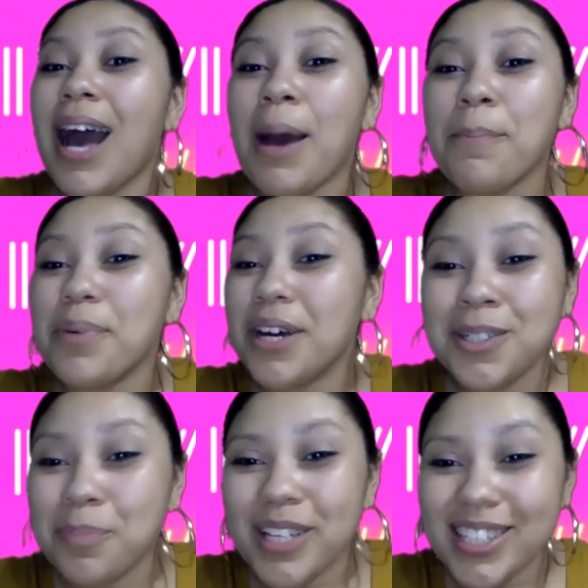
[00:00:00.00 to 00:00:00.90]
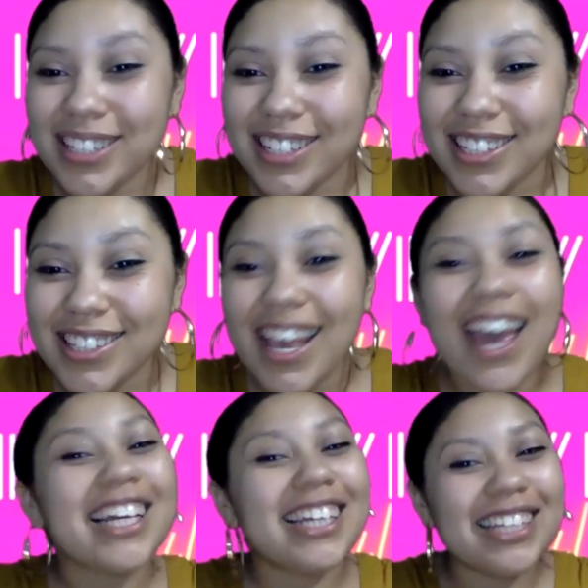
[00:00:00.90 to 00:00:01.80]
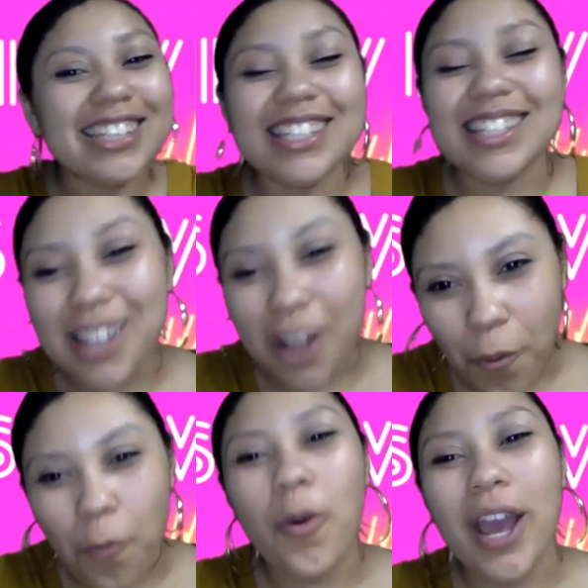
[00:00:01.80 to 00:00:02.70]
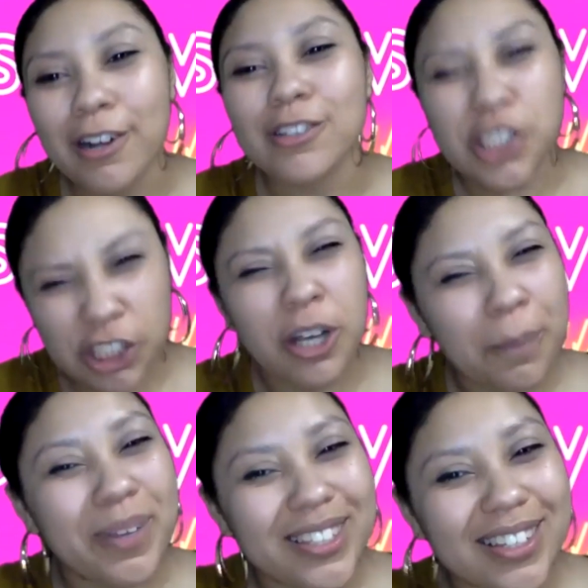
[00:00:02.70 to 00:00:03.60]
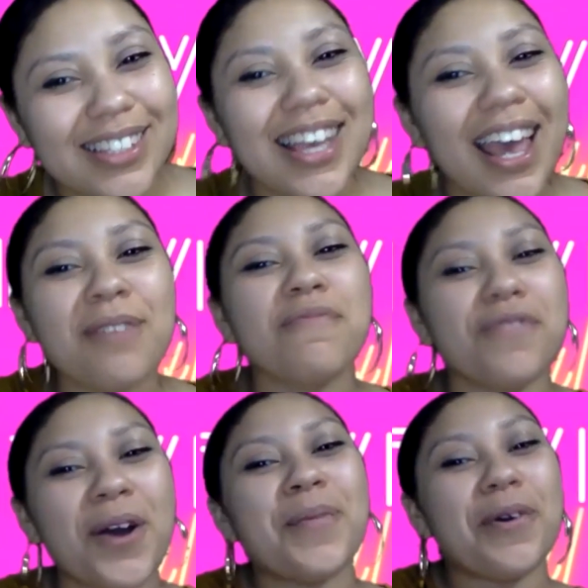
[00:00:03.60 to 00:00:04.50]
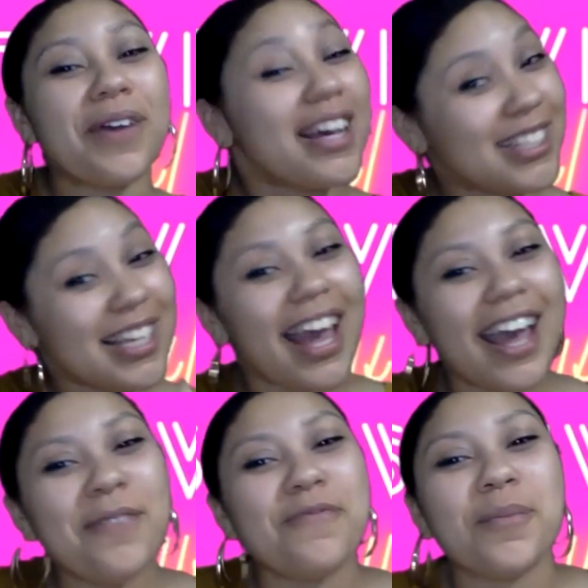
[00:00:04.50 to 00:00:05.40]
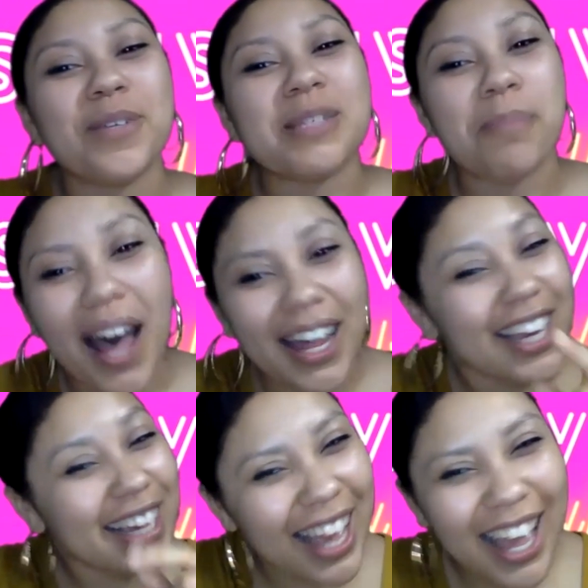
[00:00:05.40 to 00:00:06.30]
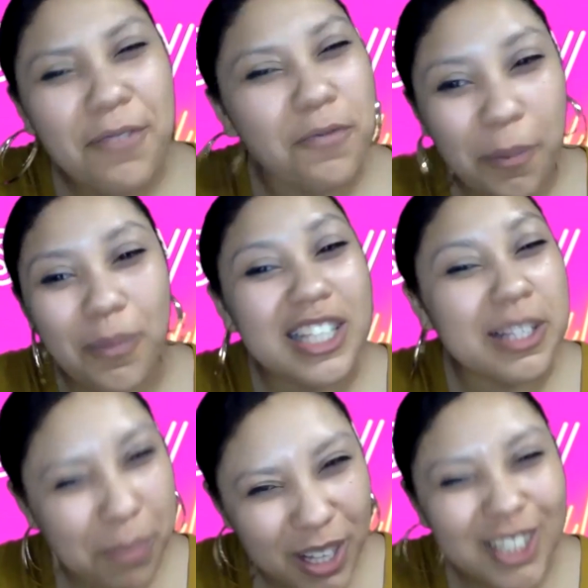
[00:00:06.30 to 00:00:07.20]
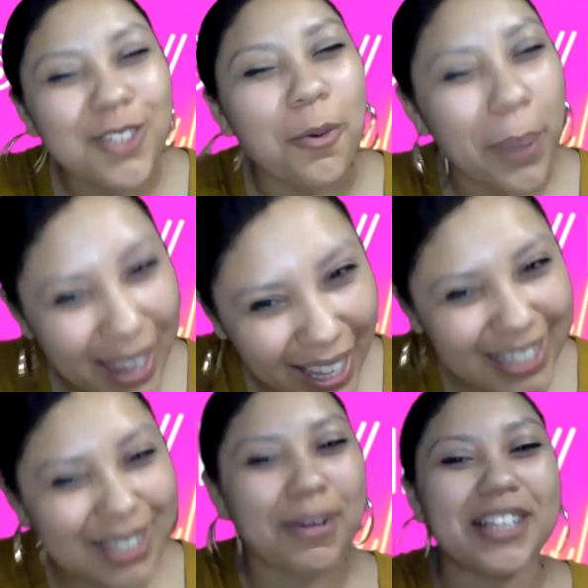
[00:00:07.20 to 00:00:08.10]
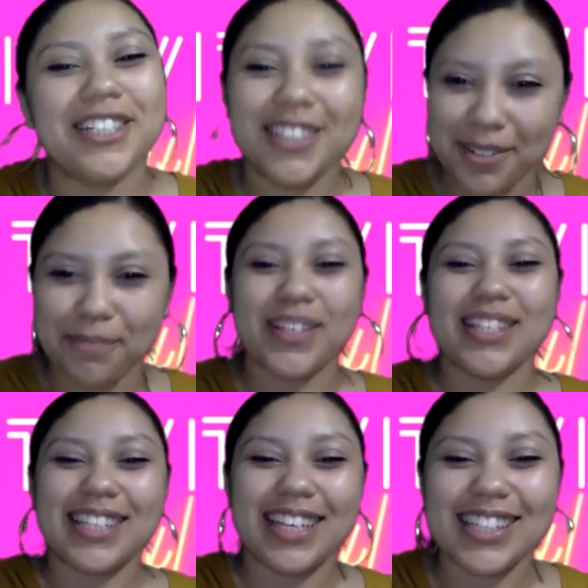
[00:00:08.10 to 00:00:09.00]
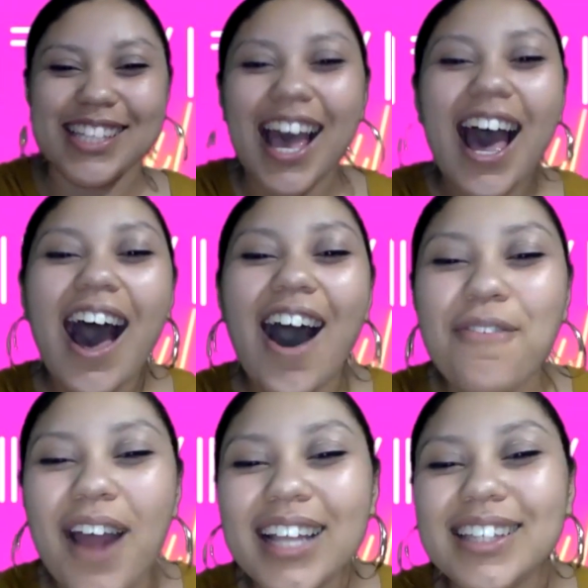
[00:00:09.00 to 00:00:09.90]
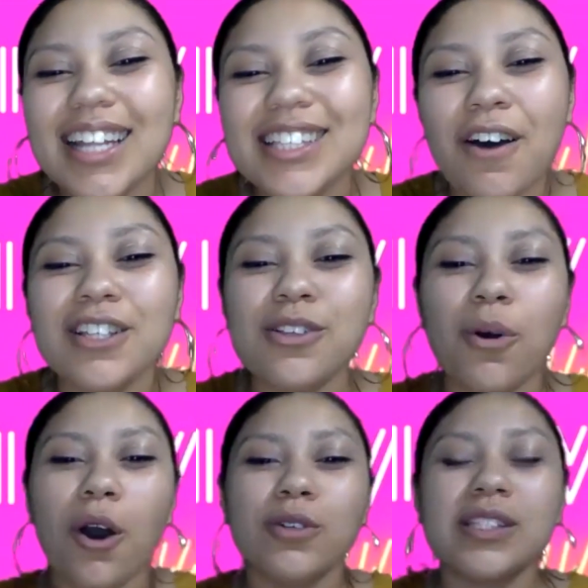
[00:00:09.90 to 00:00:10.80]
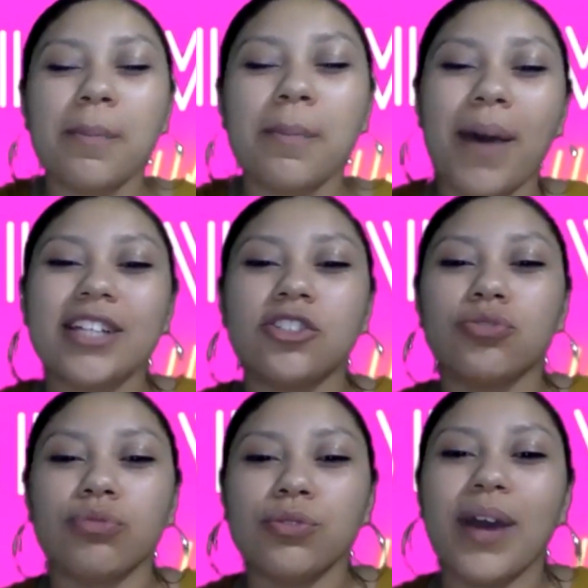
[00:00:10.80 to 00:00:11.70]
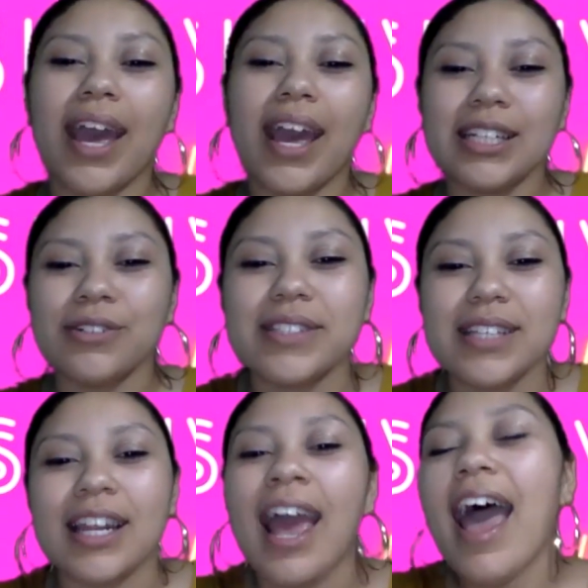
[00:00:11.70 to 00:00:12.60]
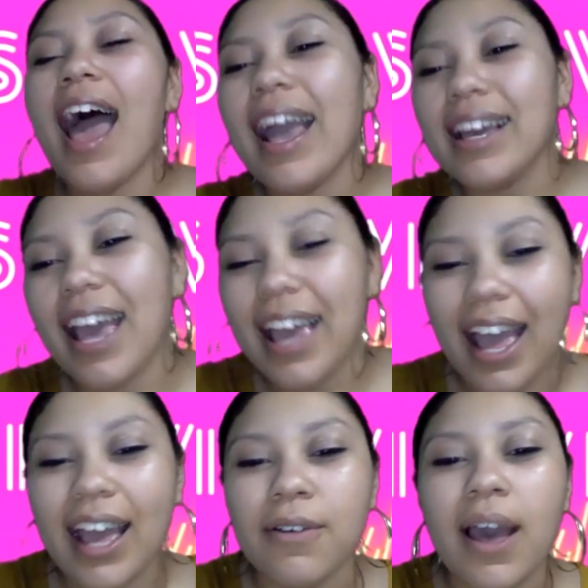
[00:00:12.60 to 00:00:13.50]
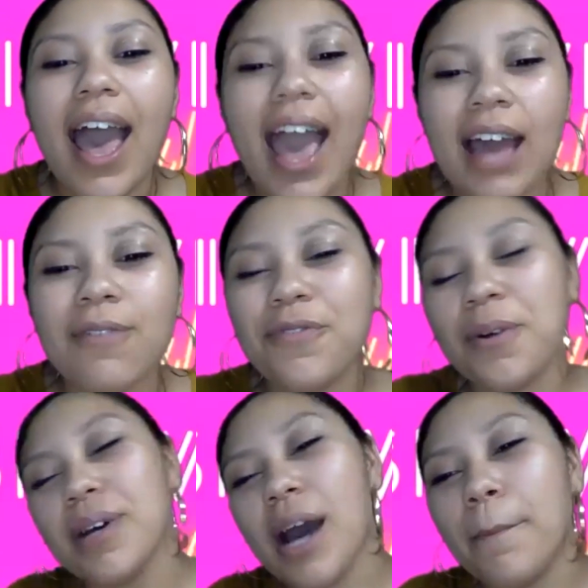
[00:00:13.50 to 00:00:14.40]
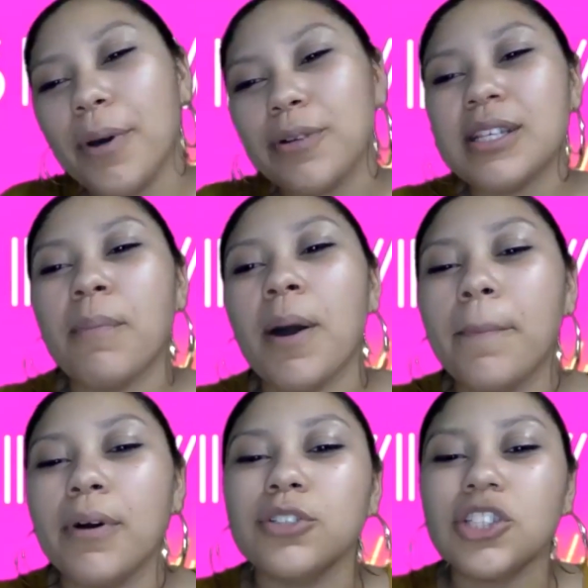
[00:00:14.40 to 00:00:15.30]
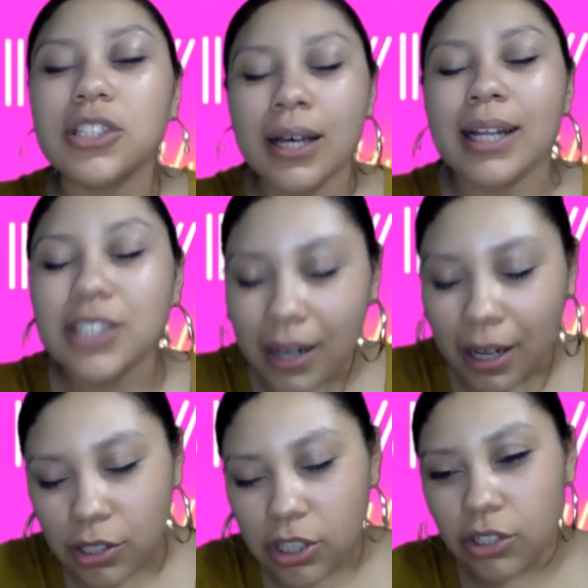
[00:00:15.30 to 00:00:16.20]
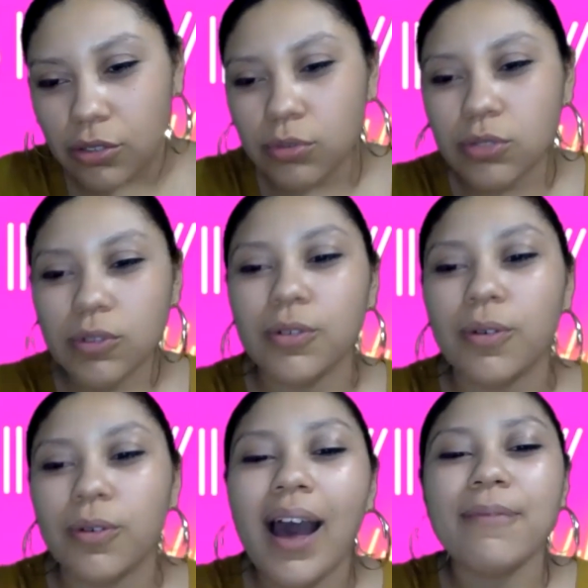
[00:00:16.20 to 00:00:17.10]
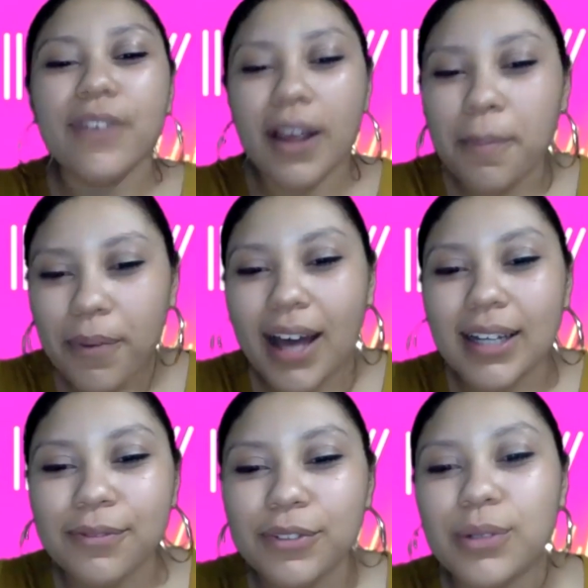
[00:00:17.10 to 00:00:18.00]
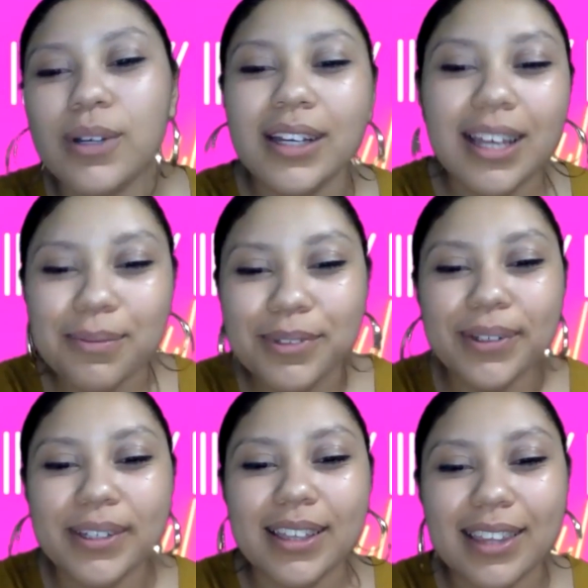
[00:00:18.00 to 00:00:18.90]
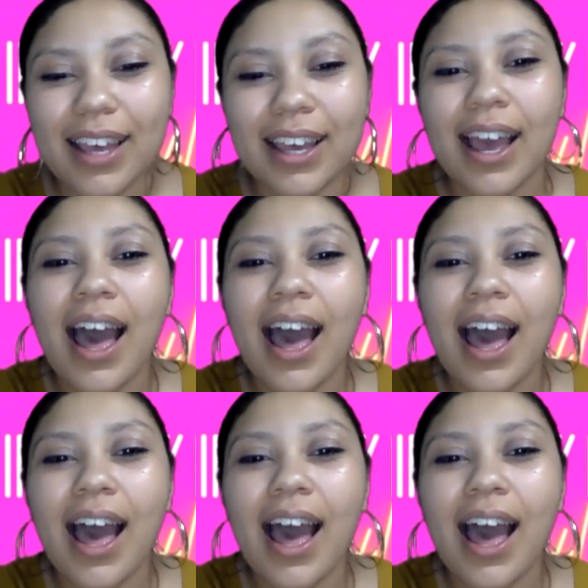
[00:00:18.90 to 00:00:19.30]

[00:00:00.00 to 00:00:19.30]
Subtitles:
Buttered Biscuits. Get to know where Sugar Biscuits came from, okay? Because it came from a spot. It came from a special place, my Sugar Biscuits. All right, that's also hosted by Drew Anderson, aka at From Gumbo to Mumbo. Shout out to you, Drew. Very proud of you. Keep doing your thing.